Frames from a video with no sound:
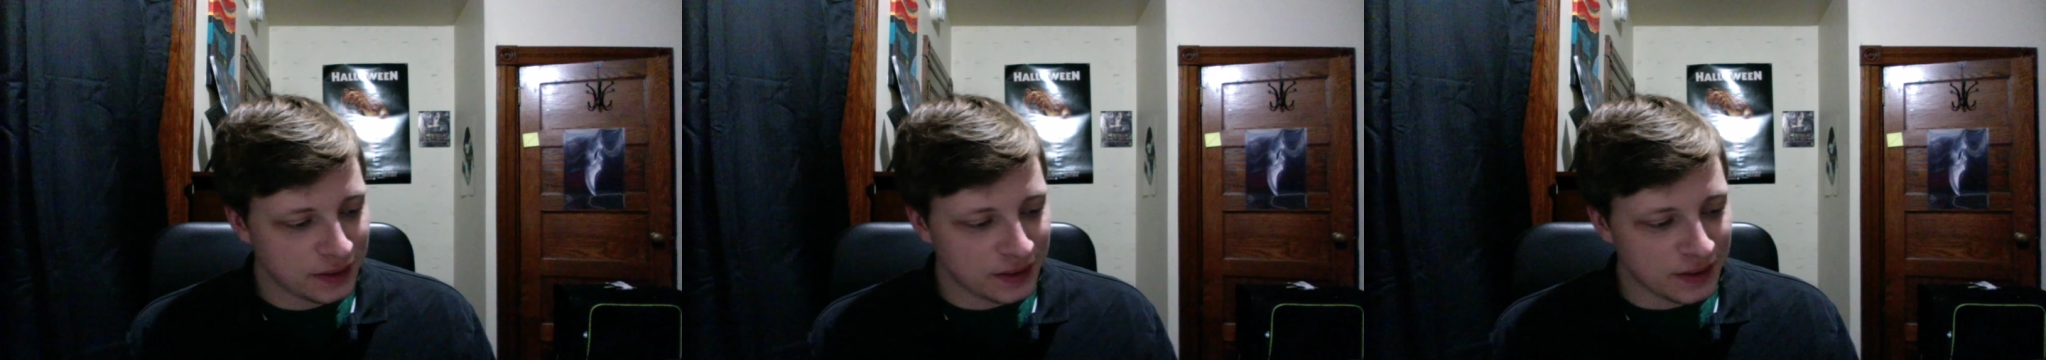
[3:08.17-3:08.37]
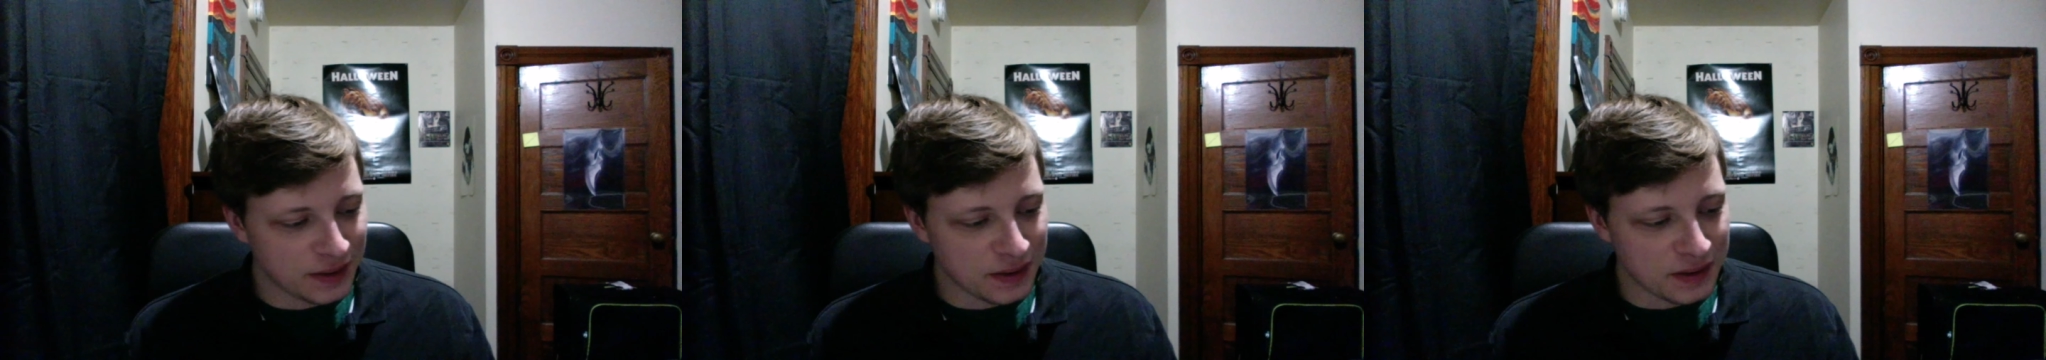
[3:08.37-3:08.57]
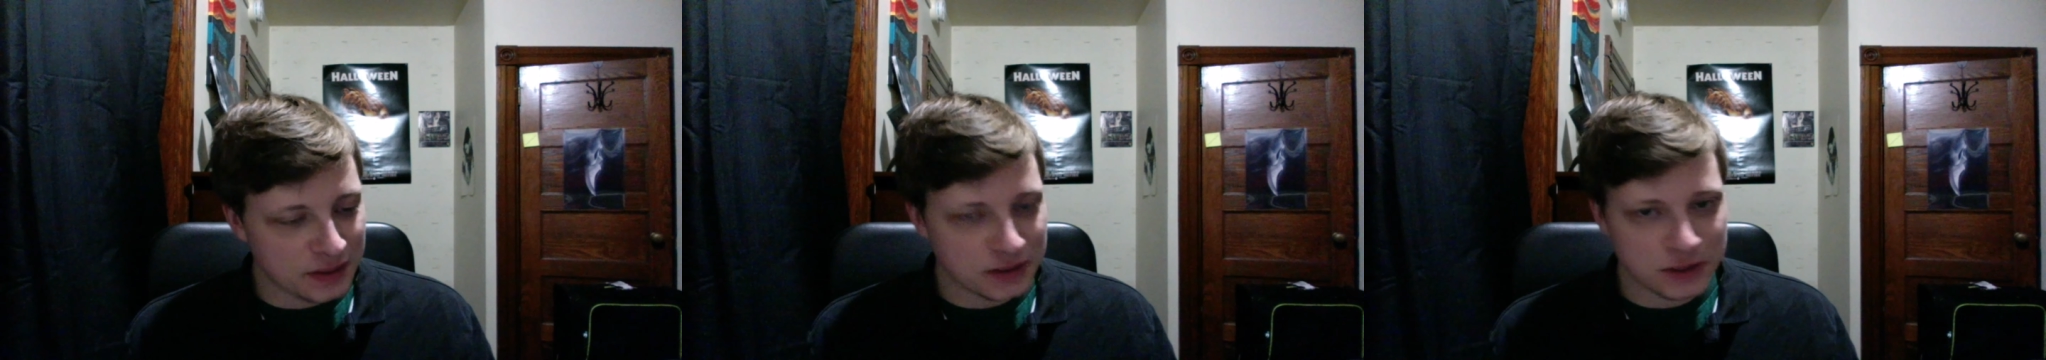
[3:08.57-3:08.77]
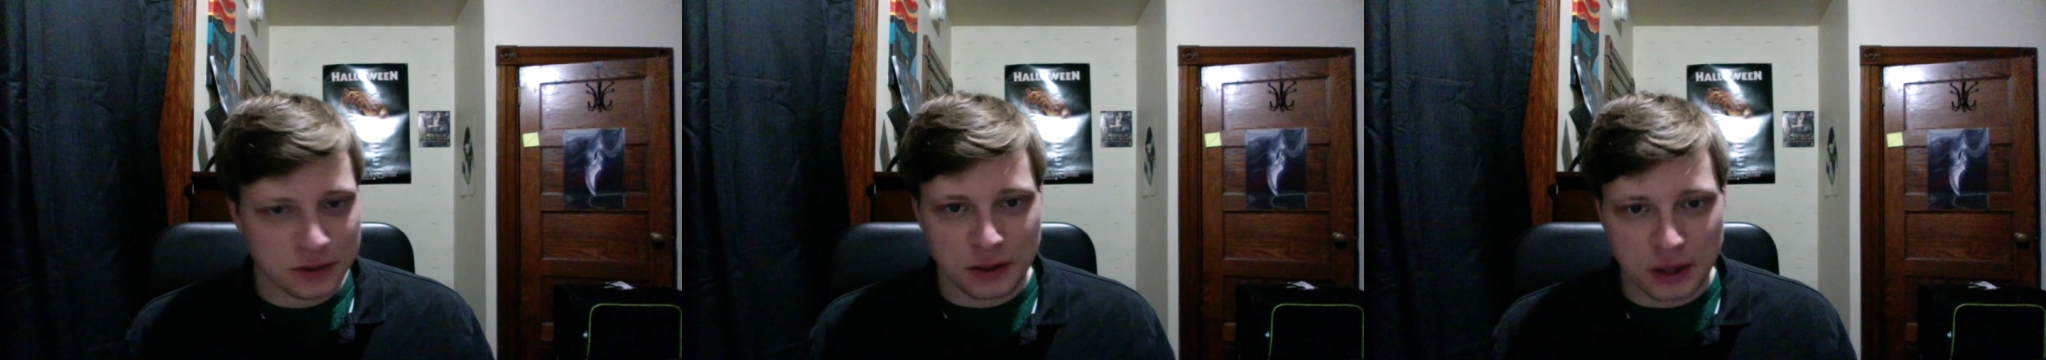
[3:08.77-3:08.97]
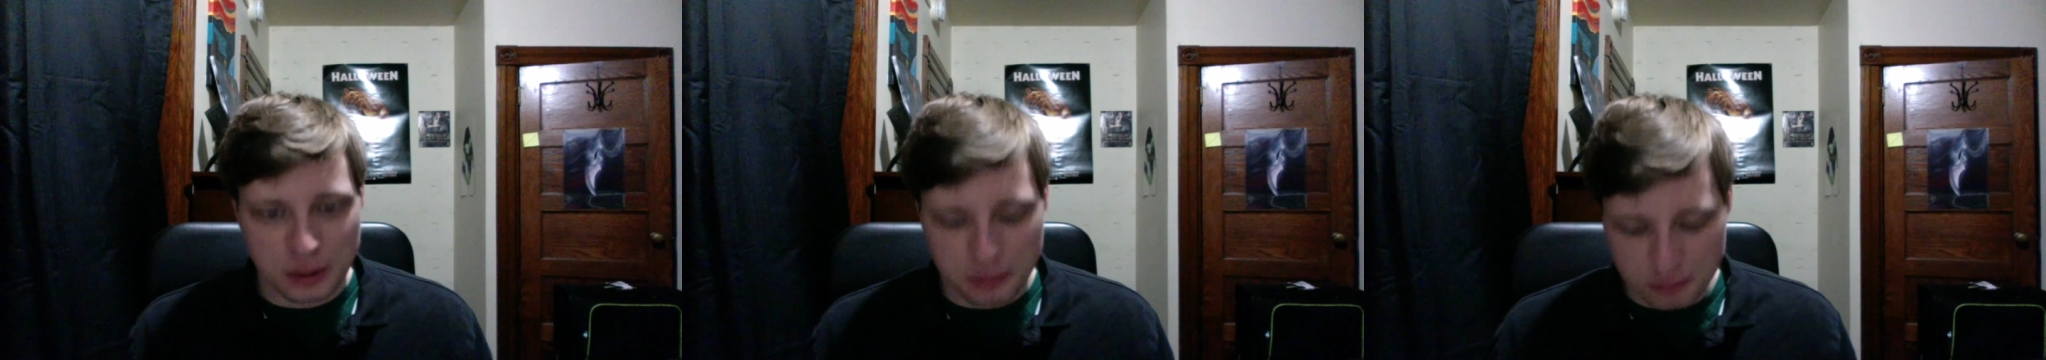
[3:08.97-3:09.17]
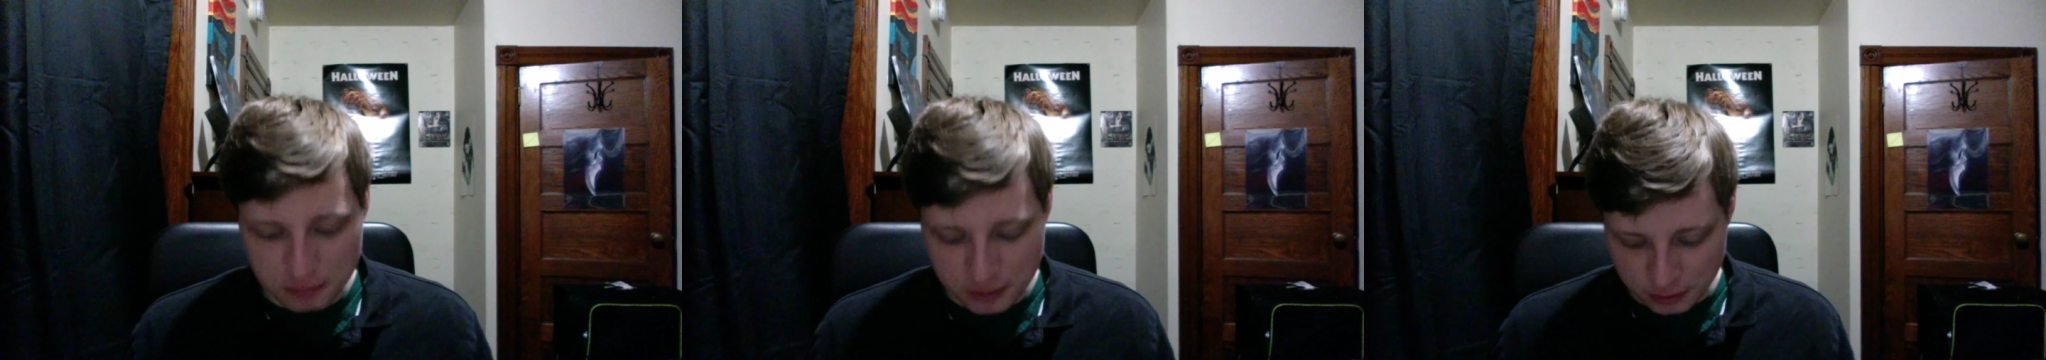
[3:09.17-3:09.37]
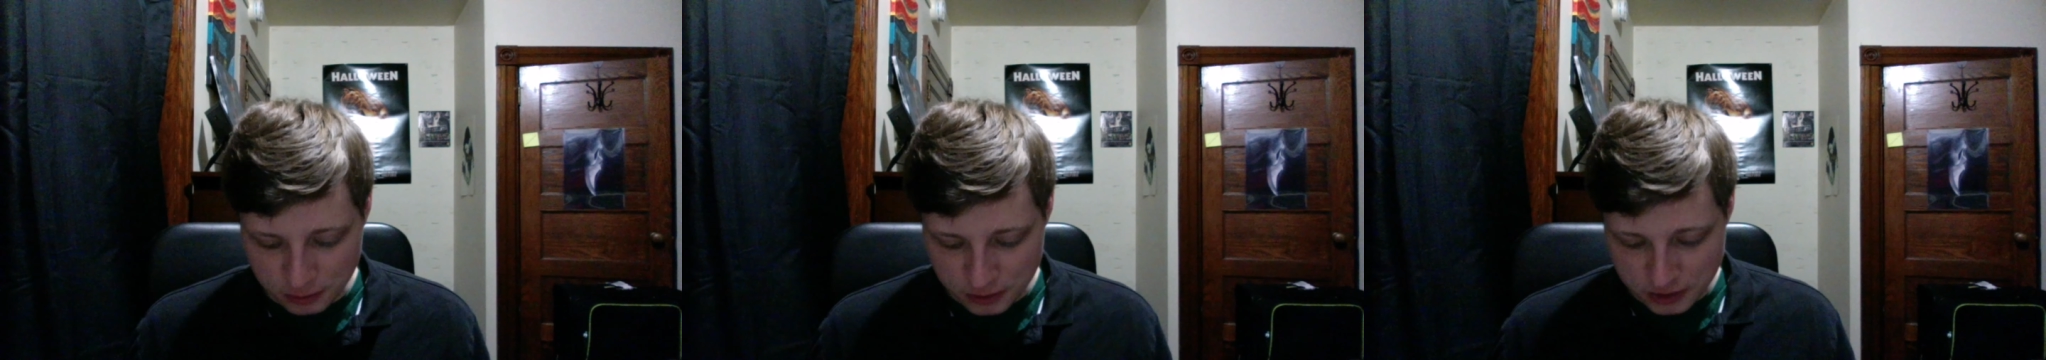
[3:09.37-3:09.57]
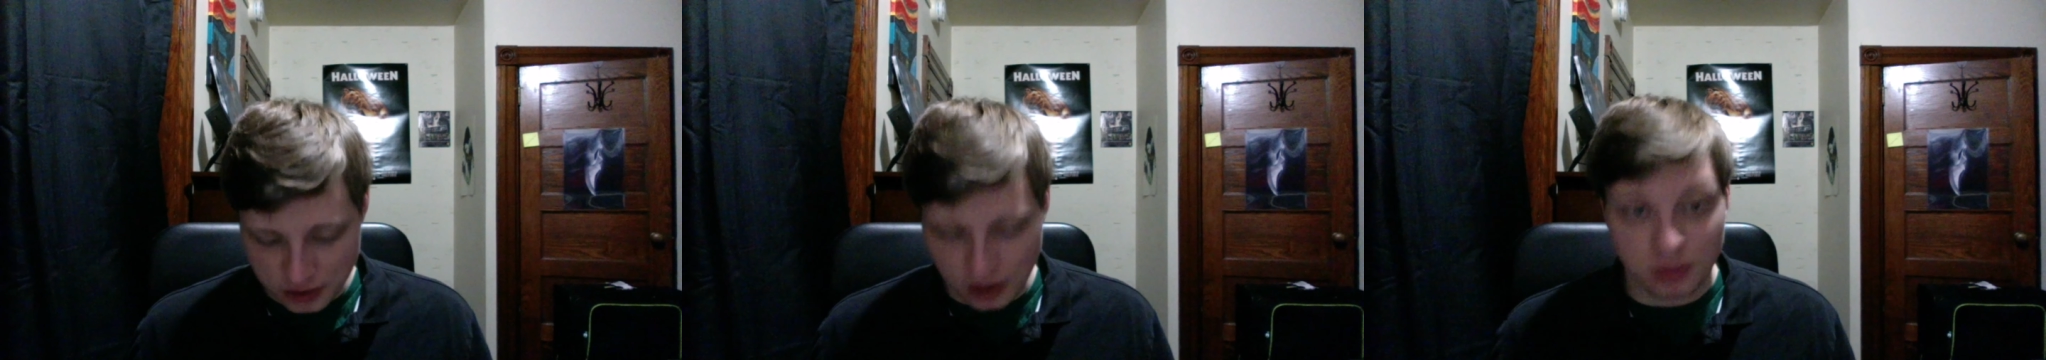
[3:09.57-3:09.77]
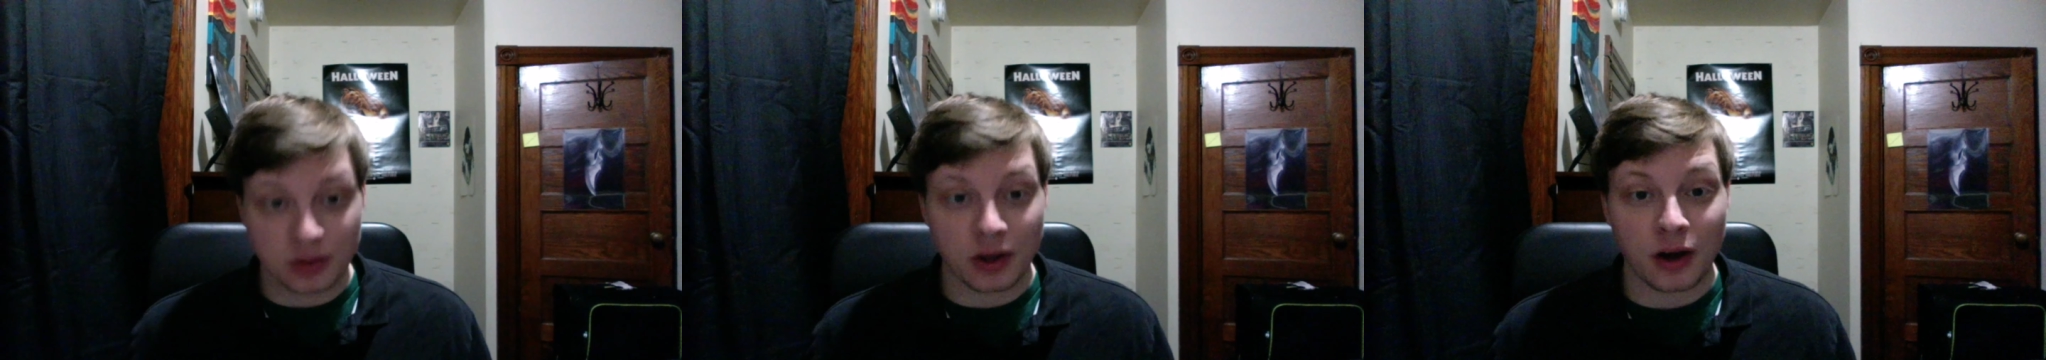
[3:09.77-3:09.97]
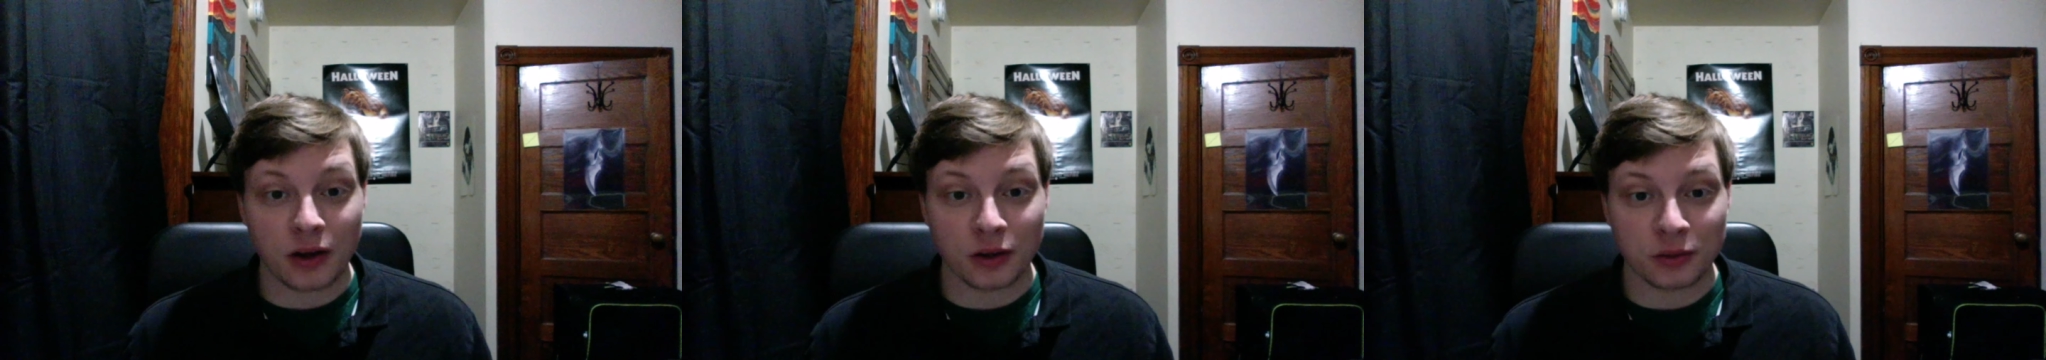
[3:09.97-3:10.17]
uh, Scream, and we'll start with
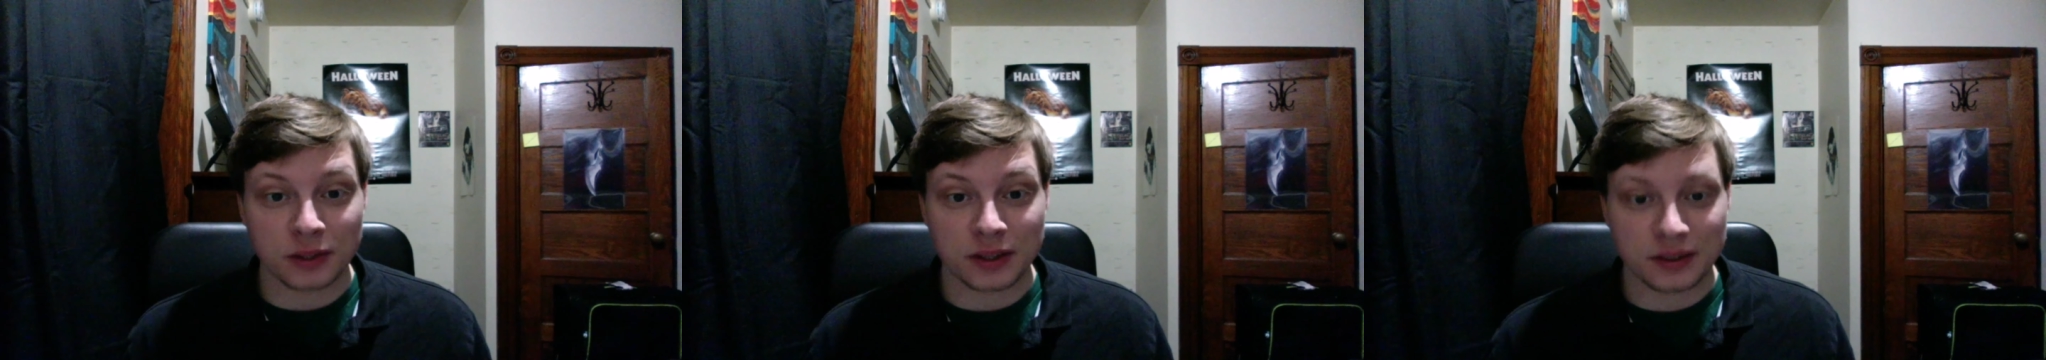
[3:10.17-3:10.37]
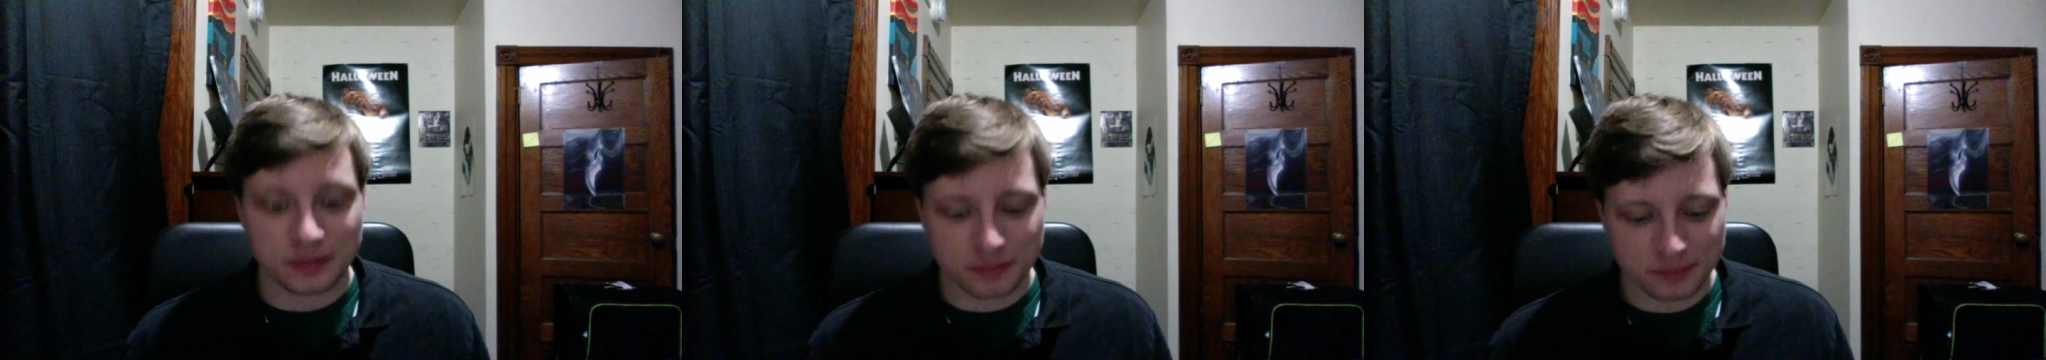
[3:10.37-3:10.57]
Halloween.